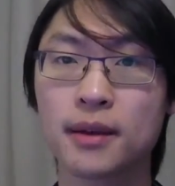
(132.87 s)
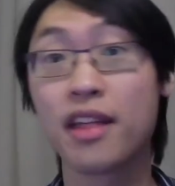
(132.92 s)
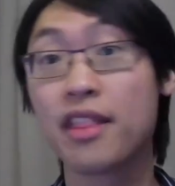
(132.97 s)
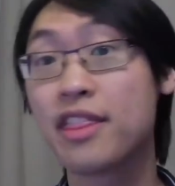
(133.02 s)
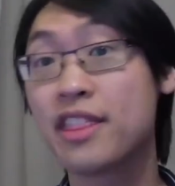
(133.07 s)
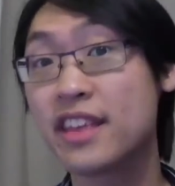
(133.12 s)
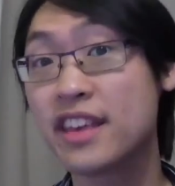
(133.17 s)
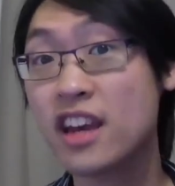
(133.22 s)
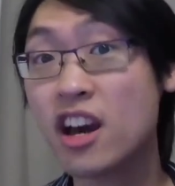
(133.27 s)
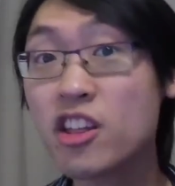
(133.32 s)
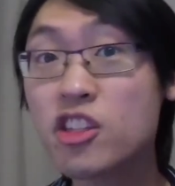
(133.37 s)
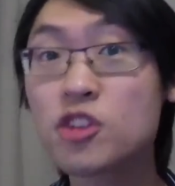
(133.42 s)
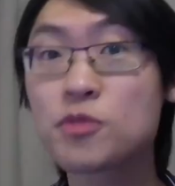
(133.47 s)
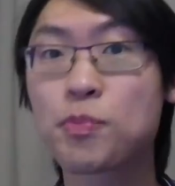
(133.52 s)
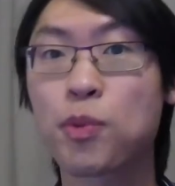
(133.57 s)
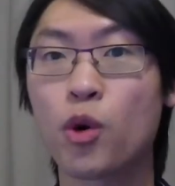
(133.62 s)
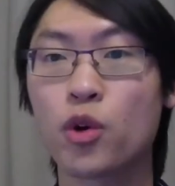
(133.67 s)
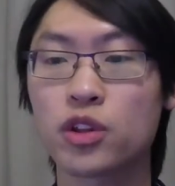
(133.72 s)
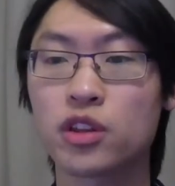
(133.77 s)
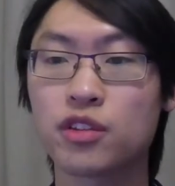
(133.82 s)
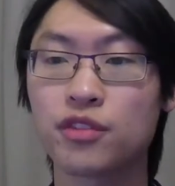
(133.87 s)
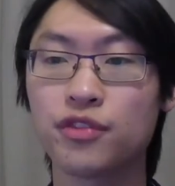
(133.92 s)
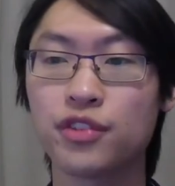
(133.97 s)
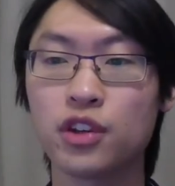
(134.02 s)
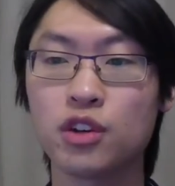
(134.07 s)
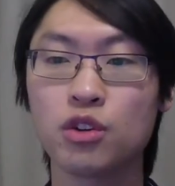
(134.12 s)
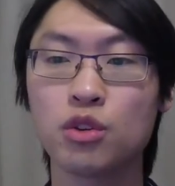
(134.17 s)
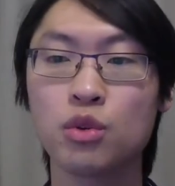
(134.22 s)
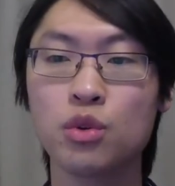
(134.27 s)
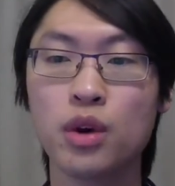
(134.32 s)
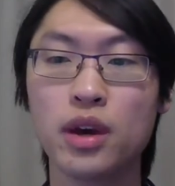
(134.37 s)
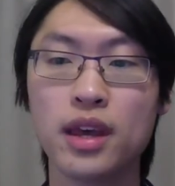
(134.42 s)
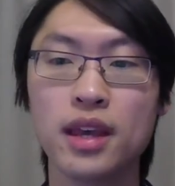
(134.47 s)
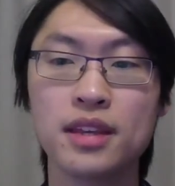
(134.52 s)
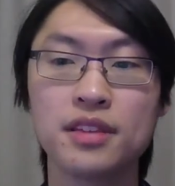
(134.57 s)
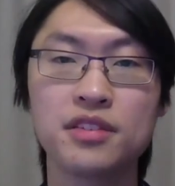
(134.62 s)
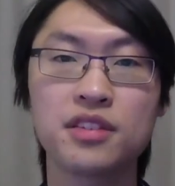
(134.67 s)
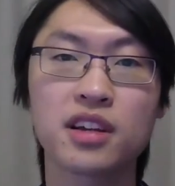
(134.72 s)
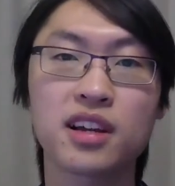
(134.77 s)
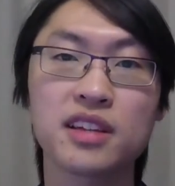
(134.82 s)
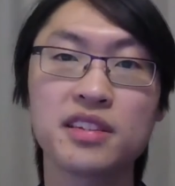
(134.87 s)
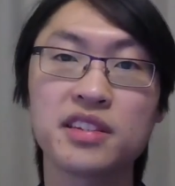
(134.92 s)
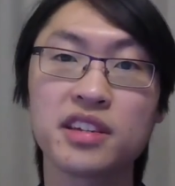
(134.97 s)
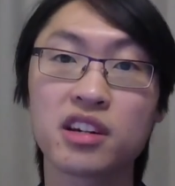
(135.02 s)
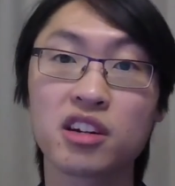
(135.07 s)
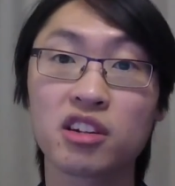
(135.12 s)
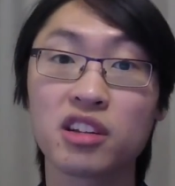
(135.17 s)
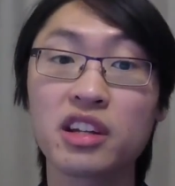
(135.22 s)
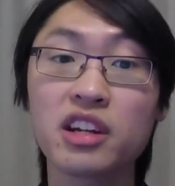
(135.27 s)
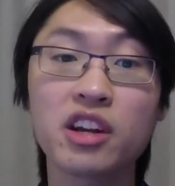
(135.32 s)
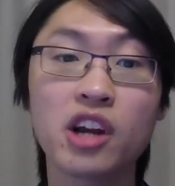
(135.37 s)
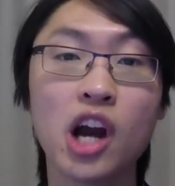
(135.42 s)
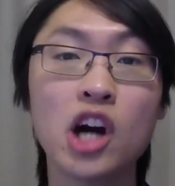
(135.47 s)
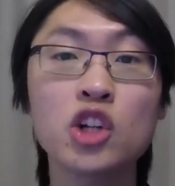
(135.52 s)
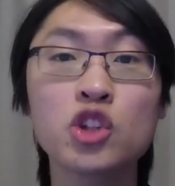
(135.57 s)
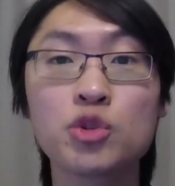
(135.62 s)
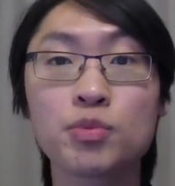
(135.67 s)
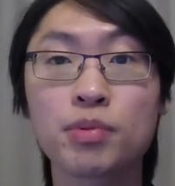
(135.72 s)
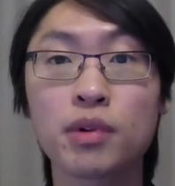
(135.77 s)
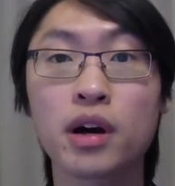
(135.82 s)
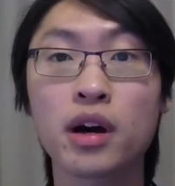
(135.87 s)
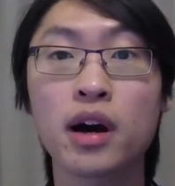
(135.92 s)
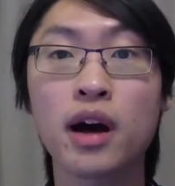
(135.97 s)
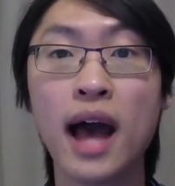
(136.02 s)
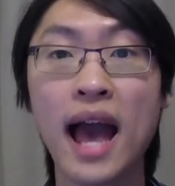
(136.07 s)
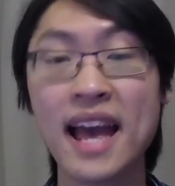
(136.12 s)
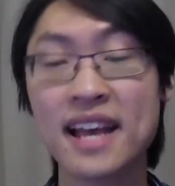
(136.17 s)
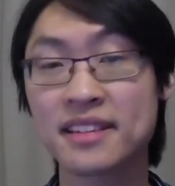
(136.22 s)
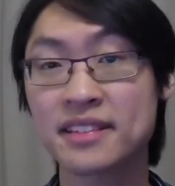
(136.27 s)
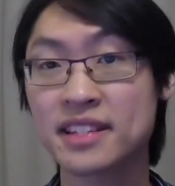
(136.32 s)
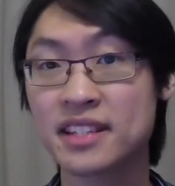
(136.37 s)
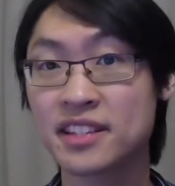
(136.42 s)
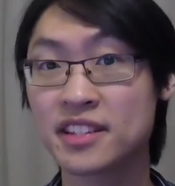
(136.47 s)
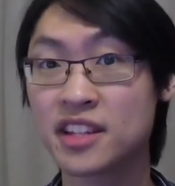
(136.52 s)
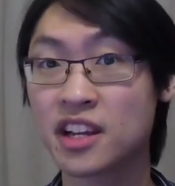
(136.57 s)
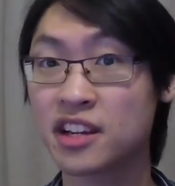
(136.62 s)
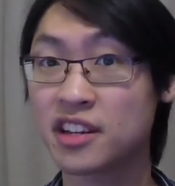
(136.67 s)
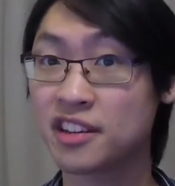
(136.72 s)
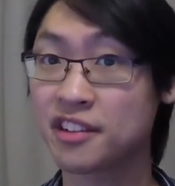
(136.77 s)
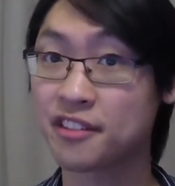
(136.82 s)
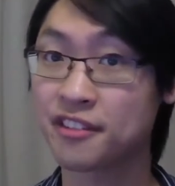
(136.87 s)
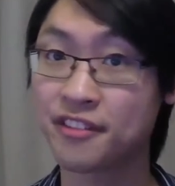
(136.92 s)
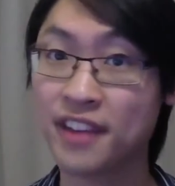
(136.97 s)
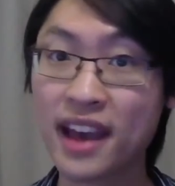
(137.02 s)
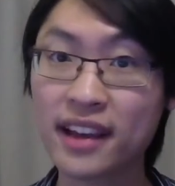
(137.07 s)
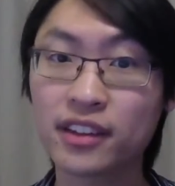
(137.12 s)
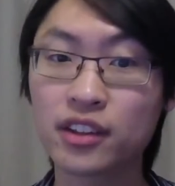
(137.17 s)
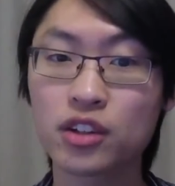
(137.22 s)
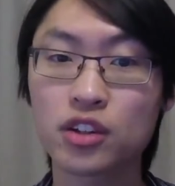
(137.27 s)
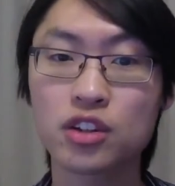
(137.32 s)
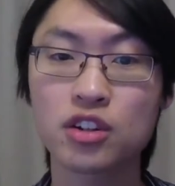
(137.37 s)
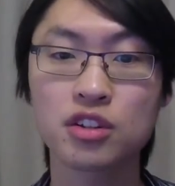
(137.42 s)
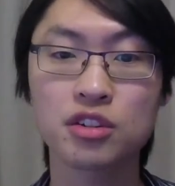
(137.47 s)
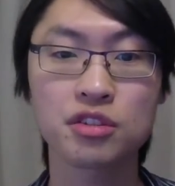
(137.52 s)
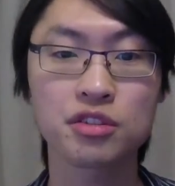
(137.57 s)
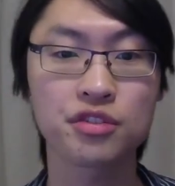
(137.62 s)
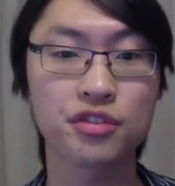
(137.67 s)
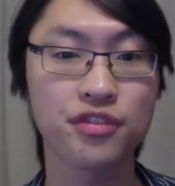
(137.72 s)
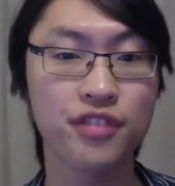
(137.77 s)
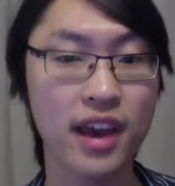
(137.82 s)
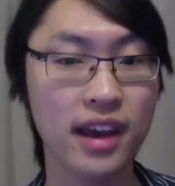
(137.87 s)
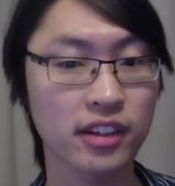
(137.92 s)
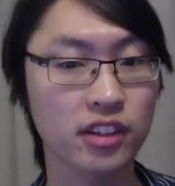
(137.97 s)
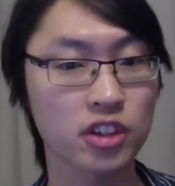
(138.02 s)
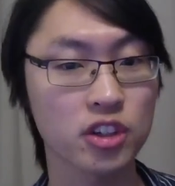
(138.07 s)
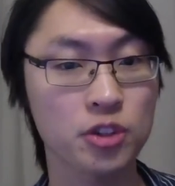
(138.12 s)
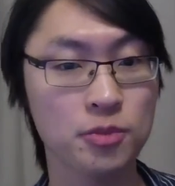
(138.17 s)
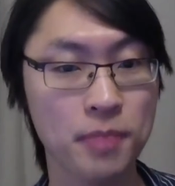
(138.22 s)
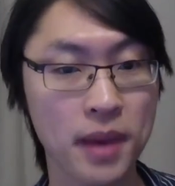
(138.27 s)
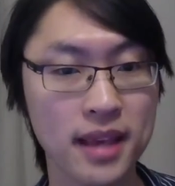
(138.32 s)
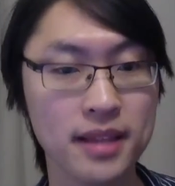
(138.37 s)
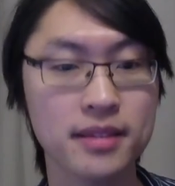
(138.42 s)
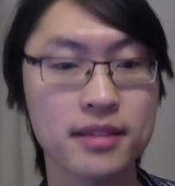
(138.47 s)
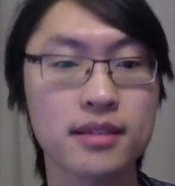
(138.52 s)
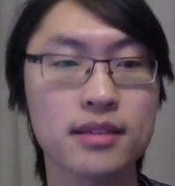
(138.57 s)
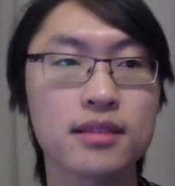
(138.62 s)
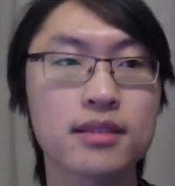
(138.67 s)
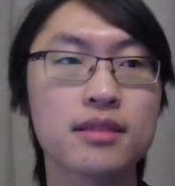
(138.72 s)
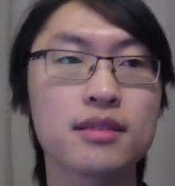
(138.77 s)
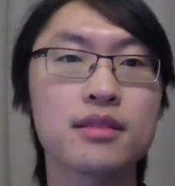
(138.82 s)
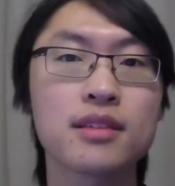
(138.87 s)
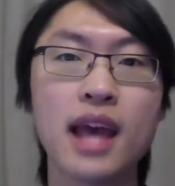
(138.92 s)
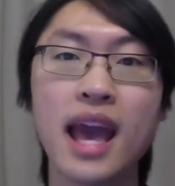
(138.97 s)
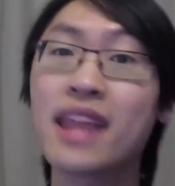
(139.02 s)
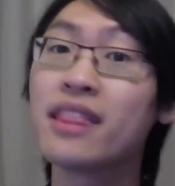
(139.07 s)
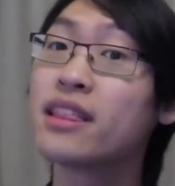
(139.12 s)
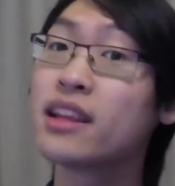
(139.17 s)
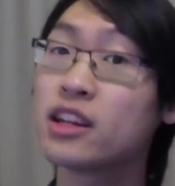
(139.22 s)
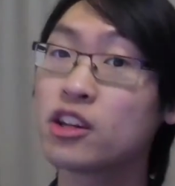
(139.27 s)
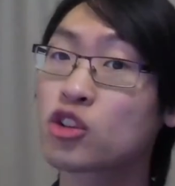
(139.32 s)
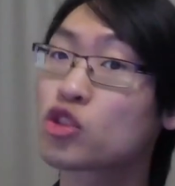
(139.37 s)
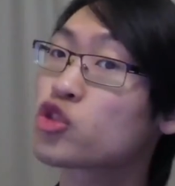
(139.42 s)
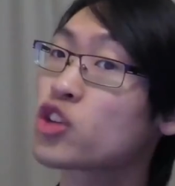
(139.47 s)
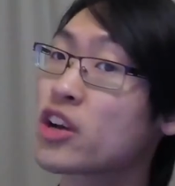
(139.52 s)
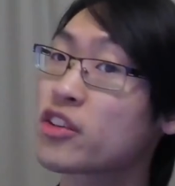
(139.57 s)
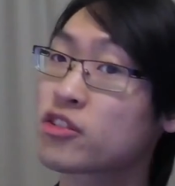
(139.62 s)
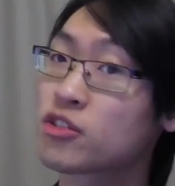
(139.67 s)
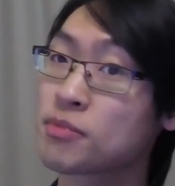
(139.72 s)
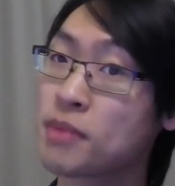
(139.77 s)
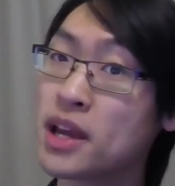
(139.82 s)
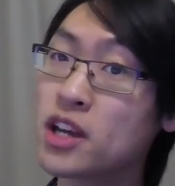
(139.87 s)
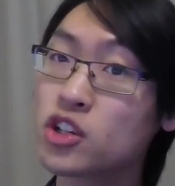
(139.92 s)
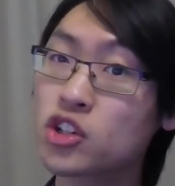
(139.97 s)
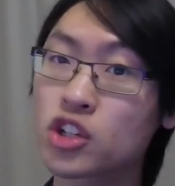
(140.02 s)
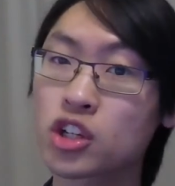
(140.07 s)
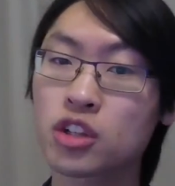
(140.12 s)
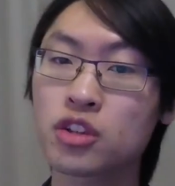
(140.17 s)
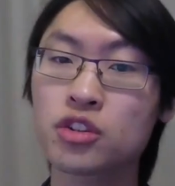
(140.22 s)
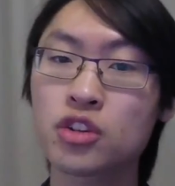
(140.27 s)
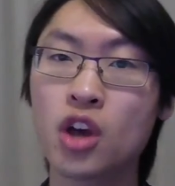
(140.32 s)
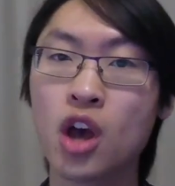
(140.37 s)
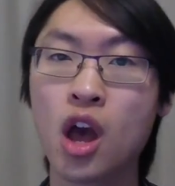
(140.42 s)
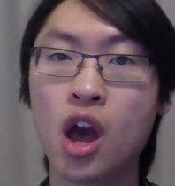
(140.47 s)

The other point of view is to consider linear algebra as the study of vectors, vector spaces, and linear transformations,